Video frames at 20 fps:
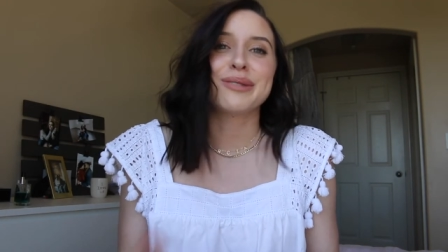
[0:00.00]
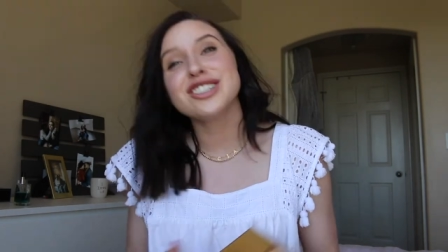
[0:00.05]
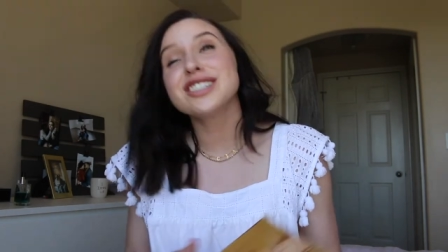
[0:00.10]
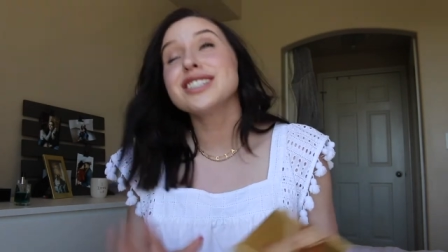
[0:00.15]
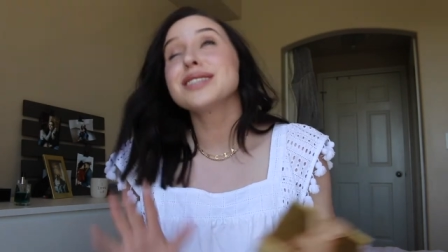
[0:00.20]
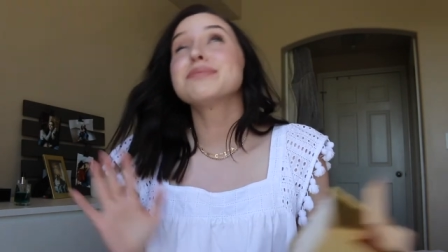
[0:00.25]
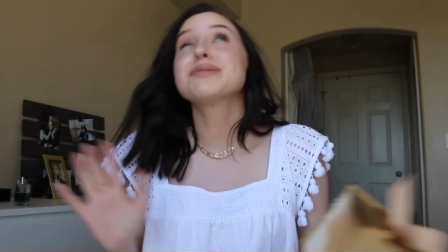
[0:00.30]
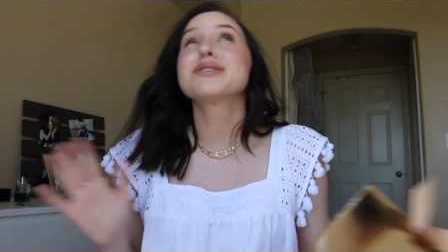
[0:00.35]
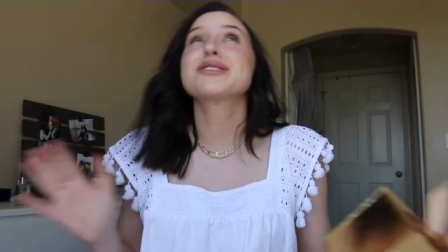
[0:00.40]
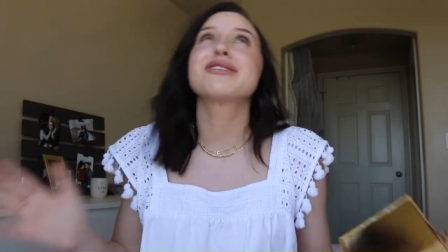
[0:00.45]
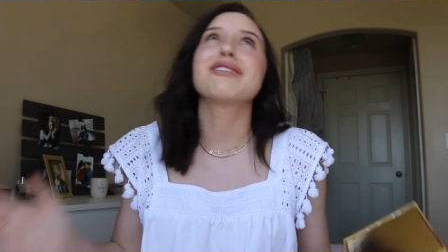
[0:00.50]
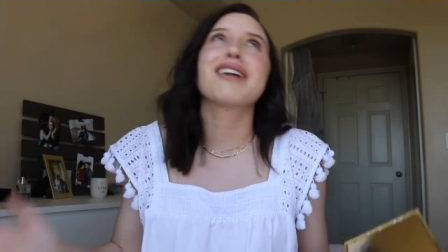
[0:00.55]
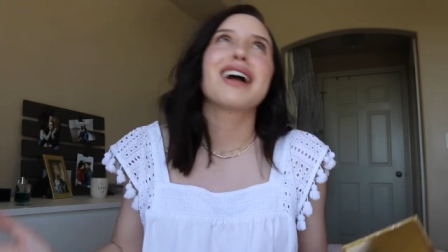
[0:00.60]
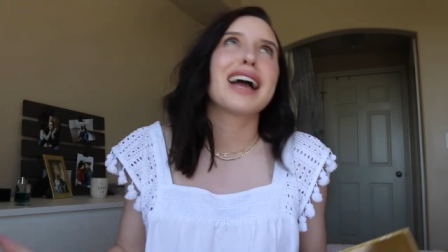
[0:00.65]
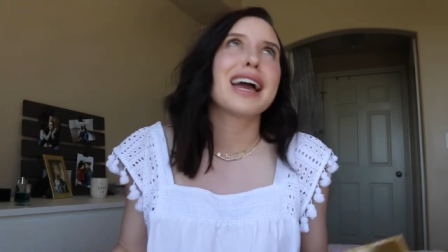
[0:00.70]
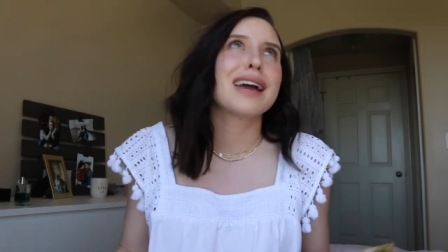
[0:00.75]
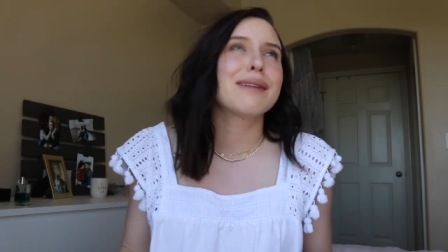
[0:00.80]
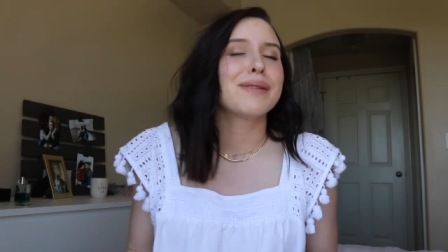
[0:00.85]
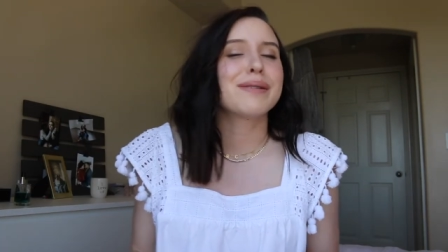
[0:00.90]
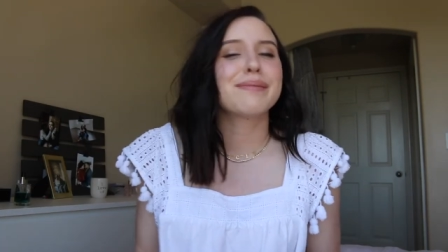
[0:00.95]
Just
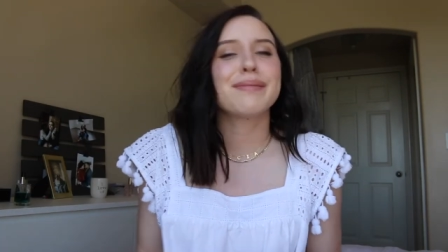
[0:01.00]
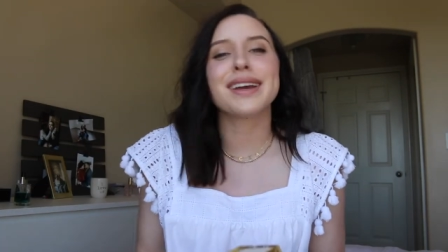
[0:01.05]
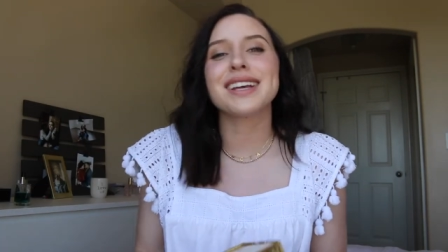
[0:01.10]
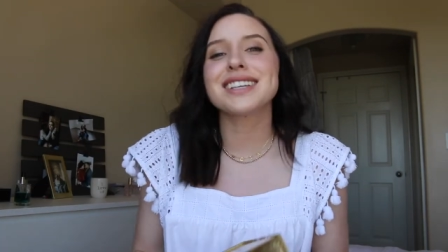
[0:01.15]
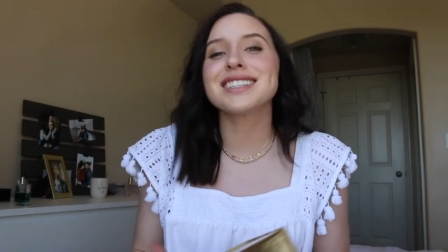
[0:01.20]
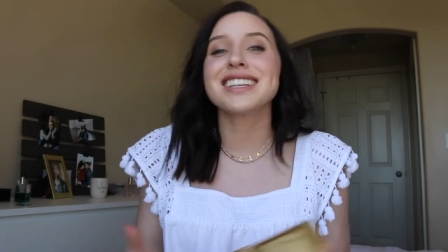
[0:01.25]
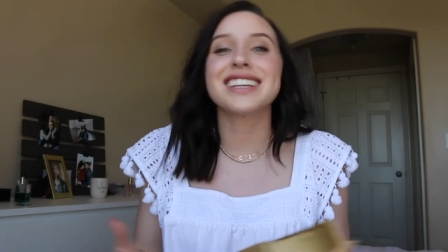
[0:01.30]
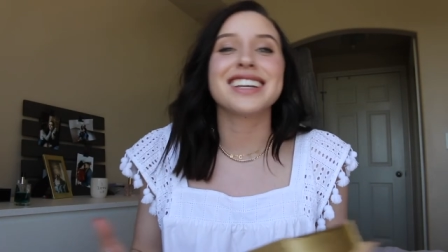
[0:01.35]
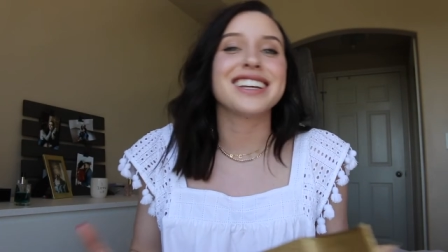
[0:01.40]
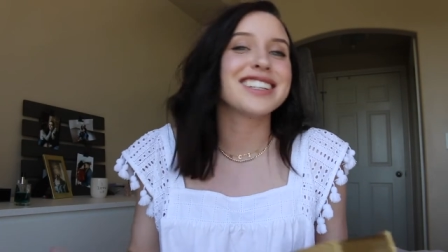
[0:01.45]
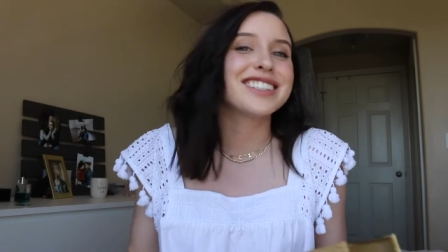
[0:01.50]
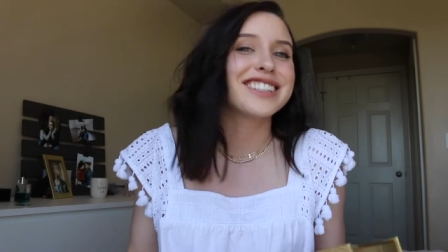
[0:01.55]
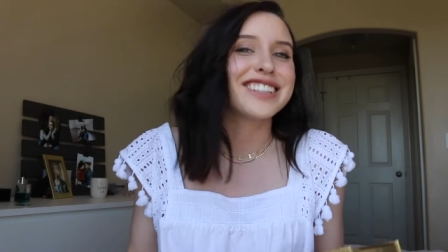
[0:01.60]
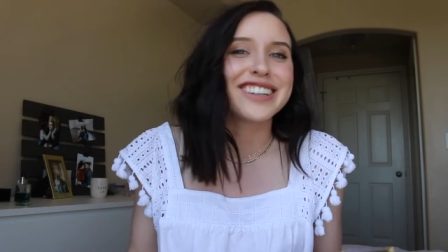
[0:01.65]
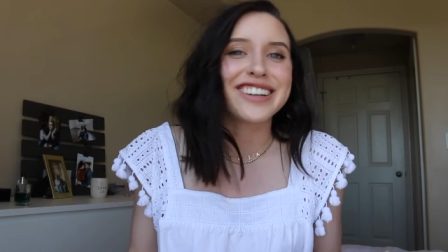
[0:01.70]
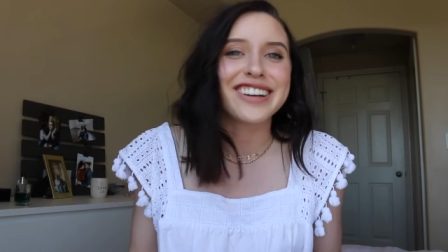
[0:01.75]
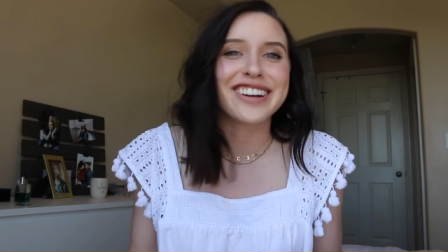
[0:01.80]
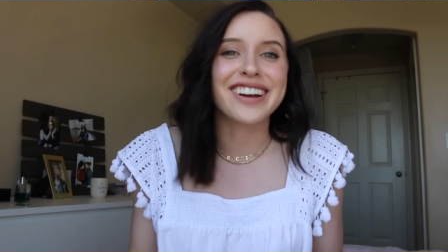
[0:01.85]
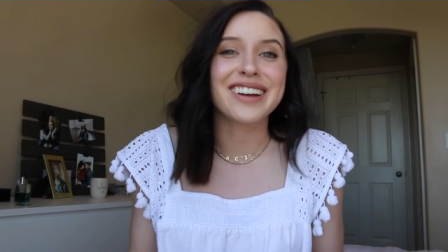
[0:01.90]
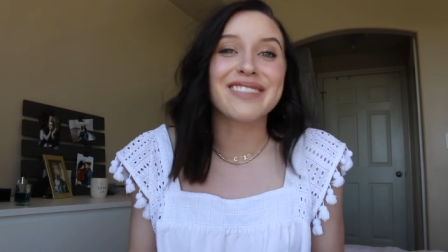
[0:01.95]
subscribe, it makes it
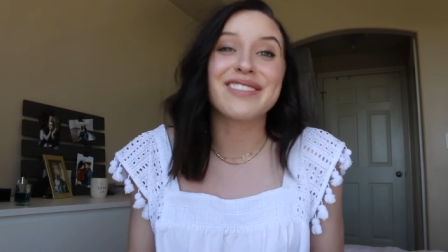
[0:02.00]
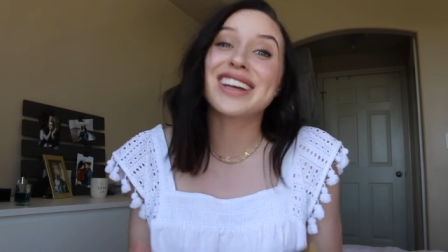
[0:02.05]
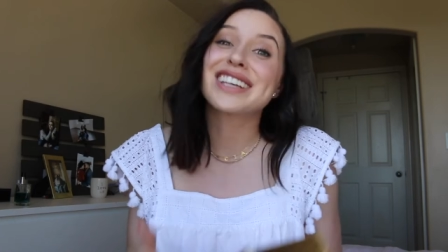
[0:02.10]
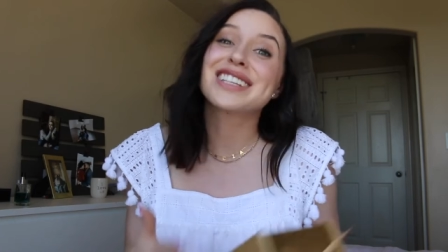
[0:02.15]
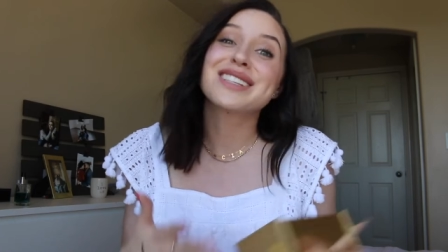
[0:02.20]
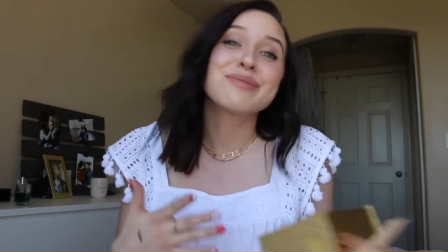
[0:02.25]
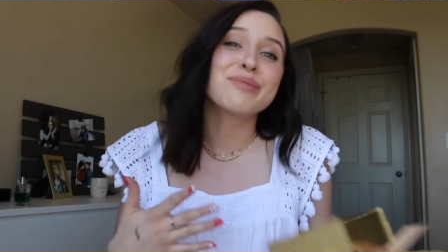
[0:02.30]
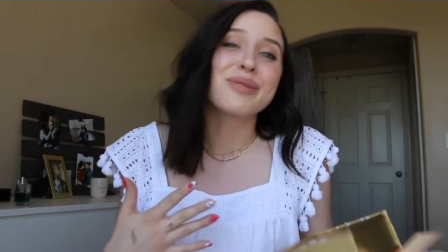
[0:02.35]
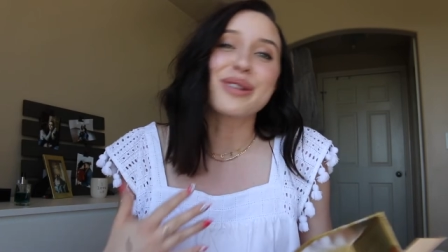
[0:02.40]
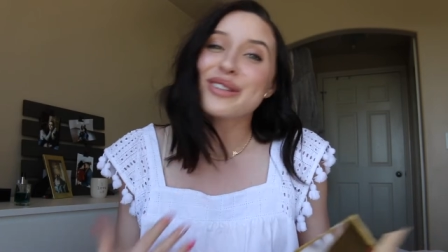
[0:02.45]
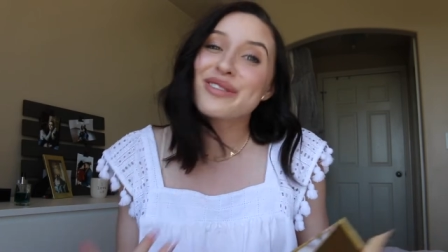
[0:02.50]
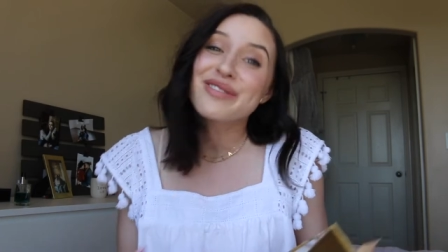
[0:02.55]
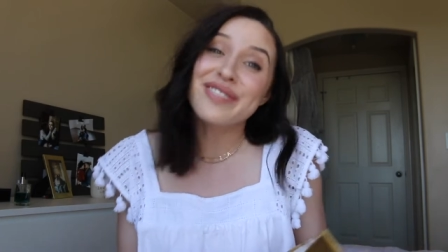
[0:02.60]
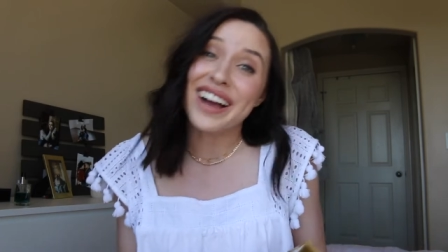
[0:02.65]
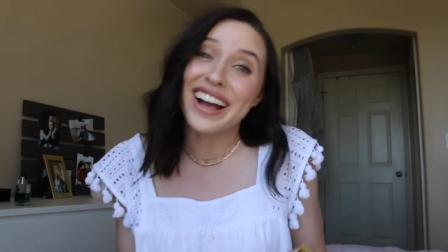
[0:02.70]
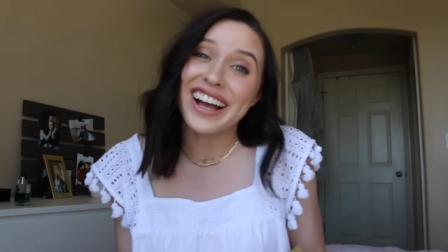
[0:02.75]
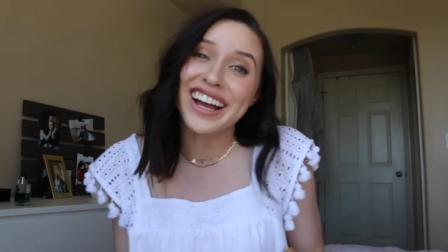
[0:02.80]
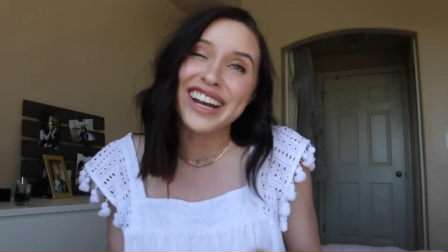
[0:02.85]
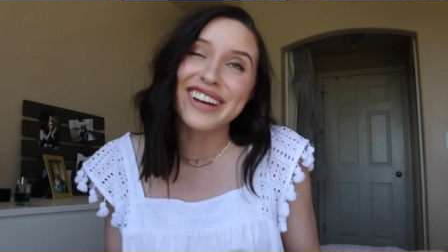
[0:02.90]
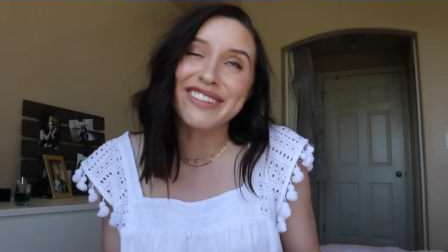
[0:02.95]
easier, it makes it more
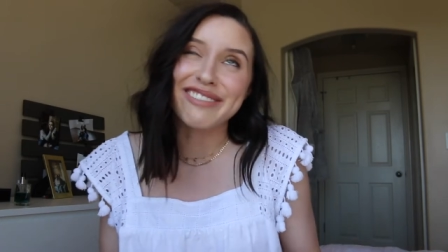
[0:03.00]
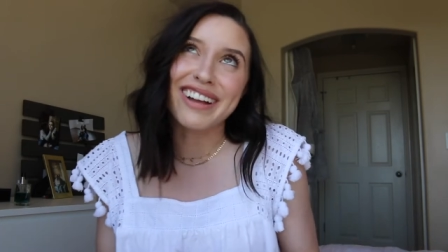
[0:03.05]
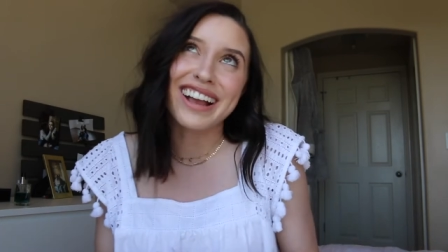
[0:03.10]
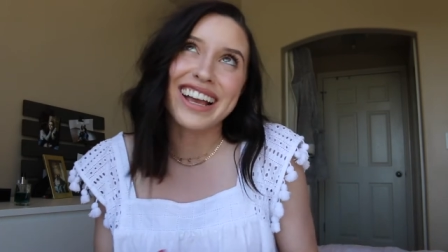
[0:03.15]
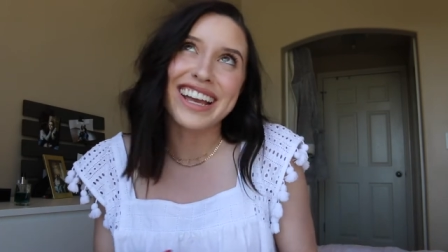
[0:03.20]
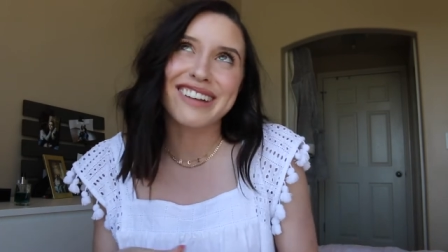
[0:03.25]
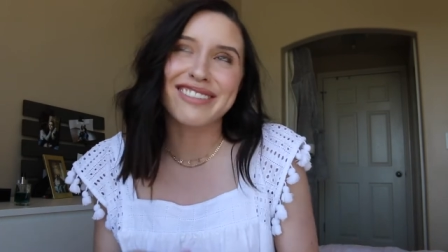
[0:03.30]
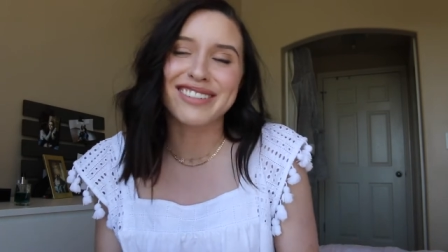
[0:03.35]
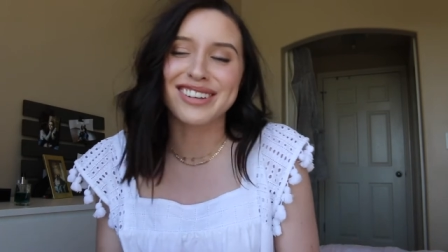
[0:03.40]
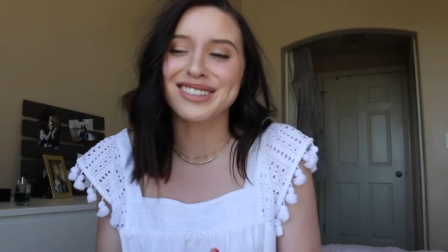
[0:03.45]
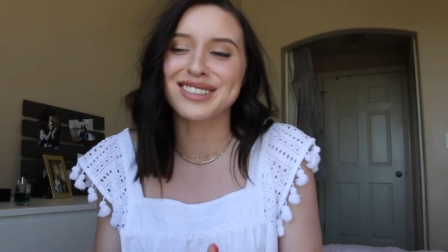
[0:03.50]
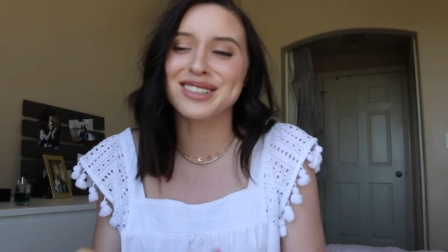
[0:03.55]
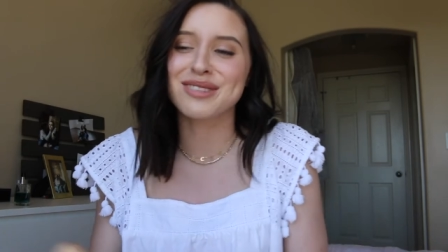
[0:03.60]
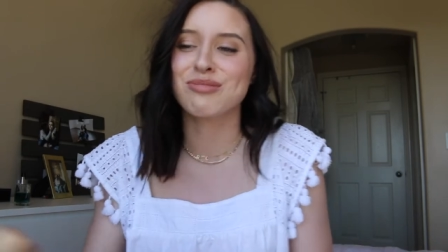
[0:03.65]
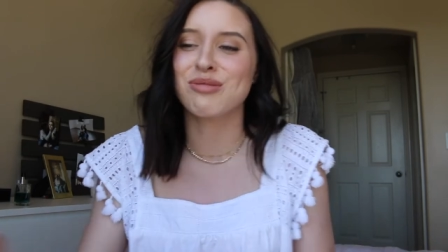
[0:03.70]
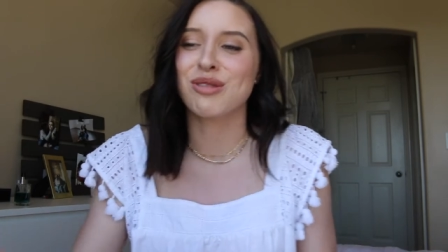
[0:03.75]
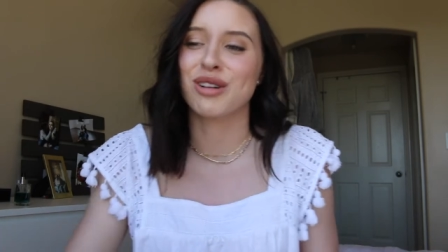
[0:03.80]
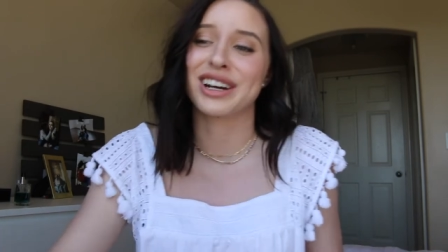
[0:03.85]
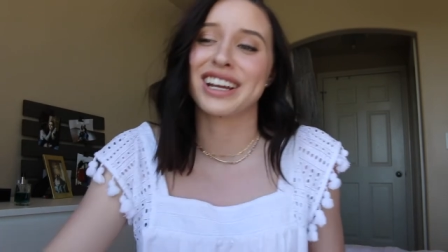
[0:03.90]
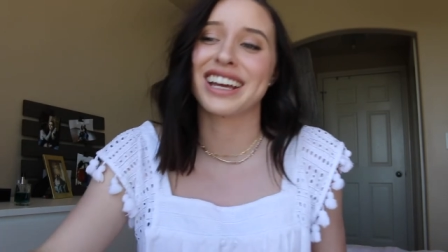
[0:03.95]
fun, right, when you're
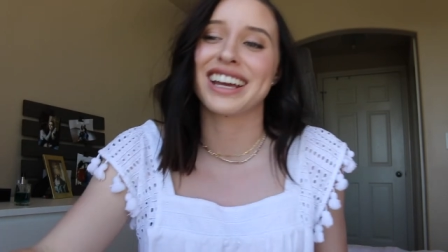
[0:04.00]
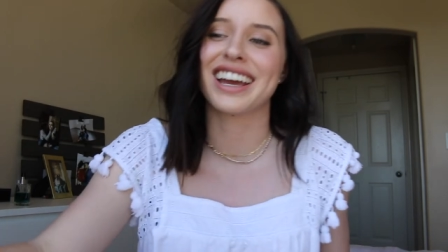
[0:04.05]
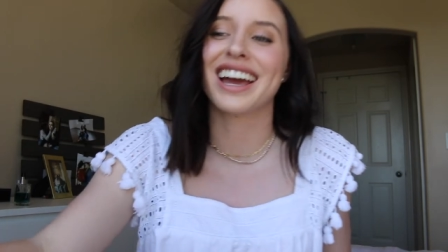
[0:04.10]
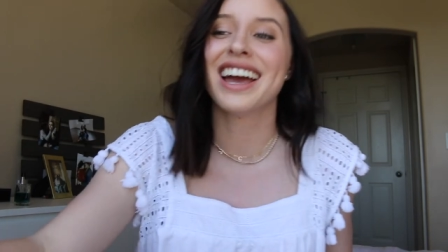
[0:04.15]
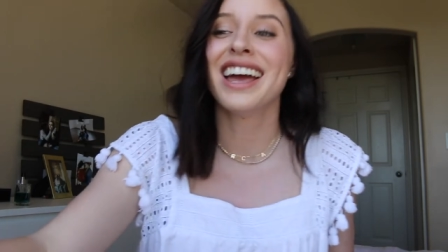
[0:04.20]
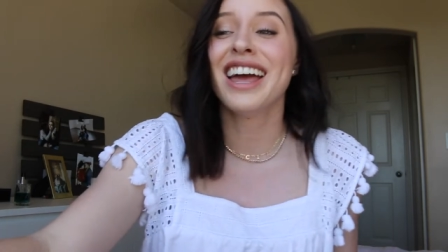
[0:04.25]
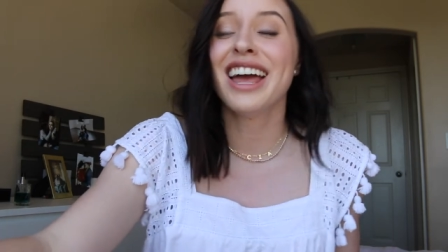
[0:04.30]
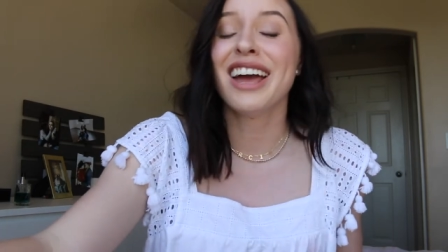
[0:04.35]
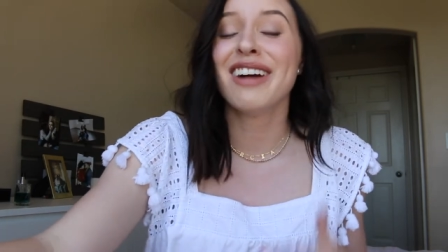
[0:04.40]
supporting